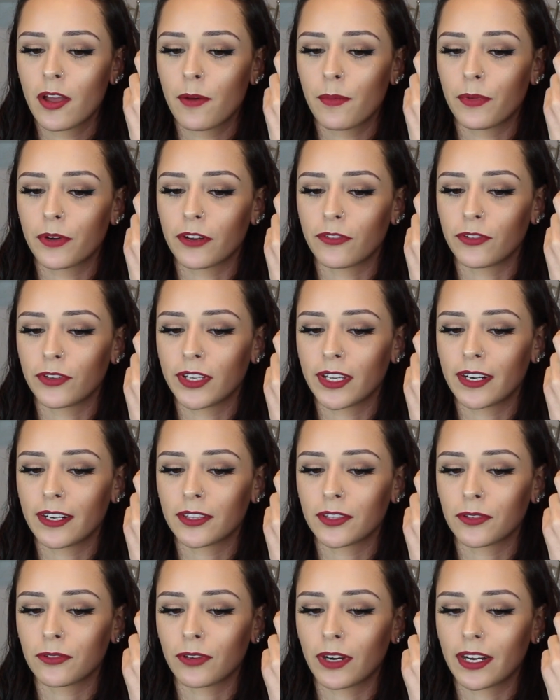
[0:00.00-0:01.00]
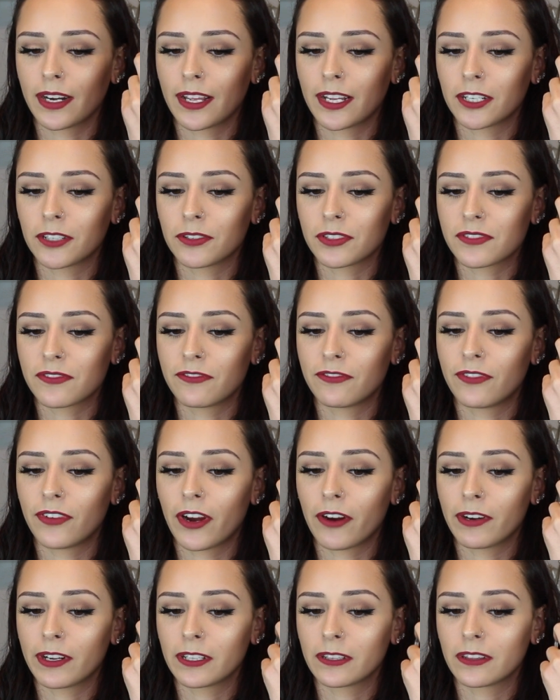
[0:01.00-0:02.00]
but if you get it at the right angle, it's
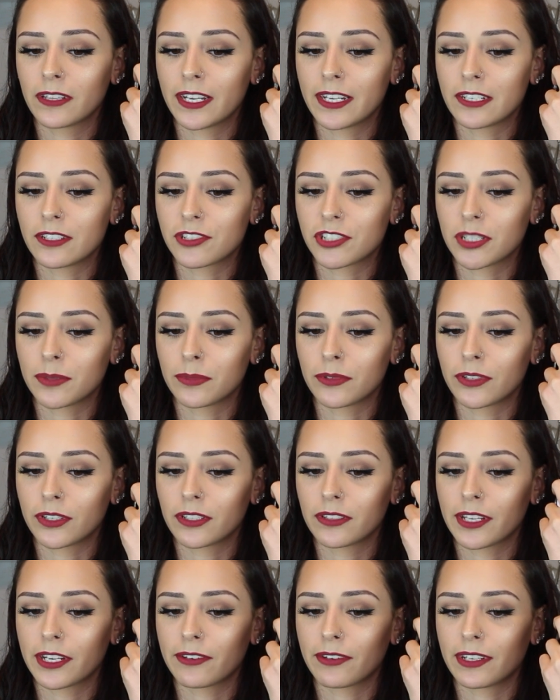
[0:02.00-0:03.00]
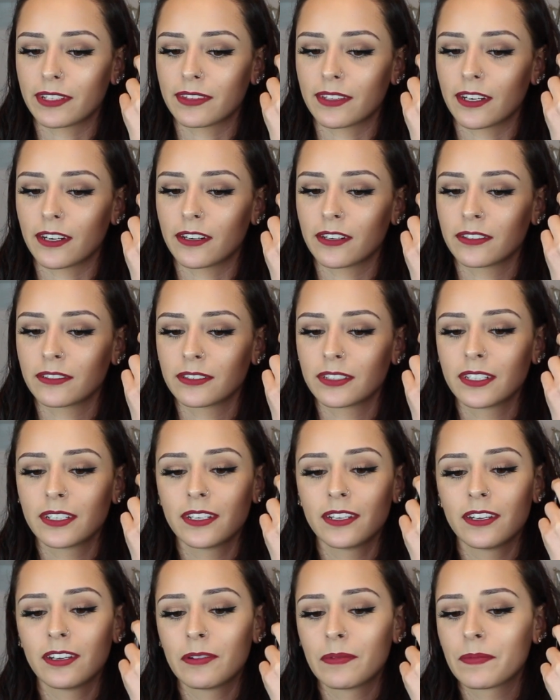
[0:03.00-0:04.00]
very light and shimmery, like right there.
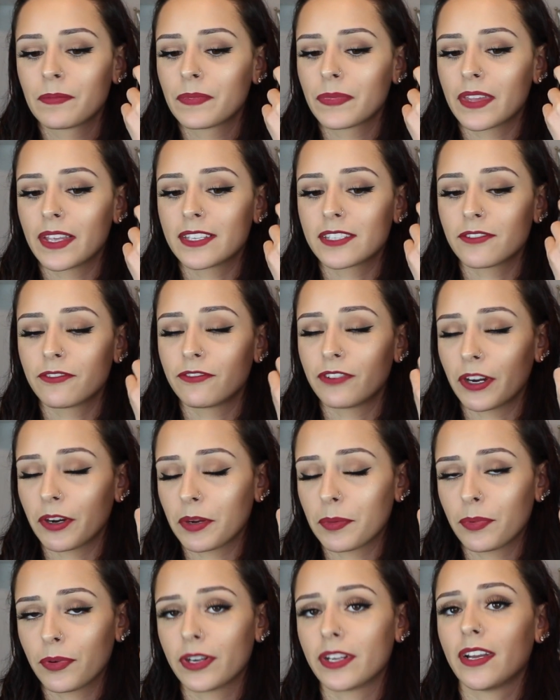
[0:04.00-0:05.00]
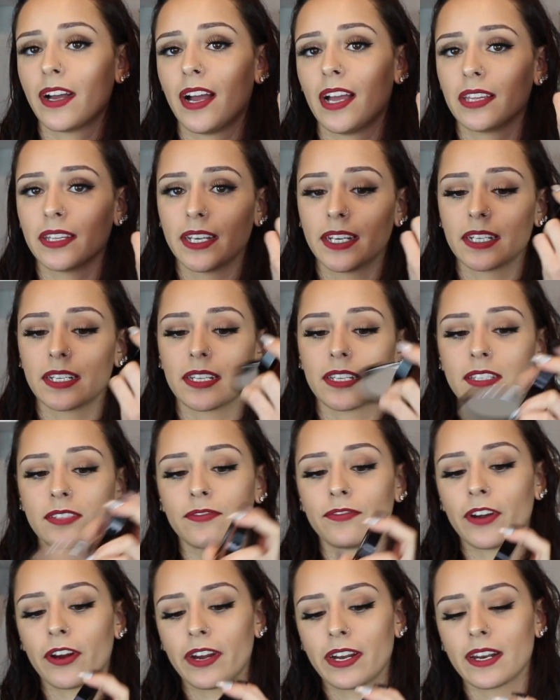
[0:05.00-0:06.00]
It's a very pretty highlight. It's
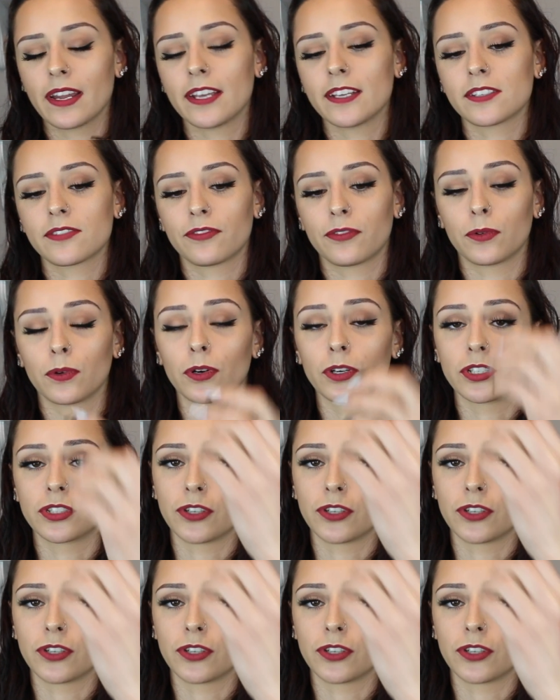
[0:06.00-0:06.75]
very nice for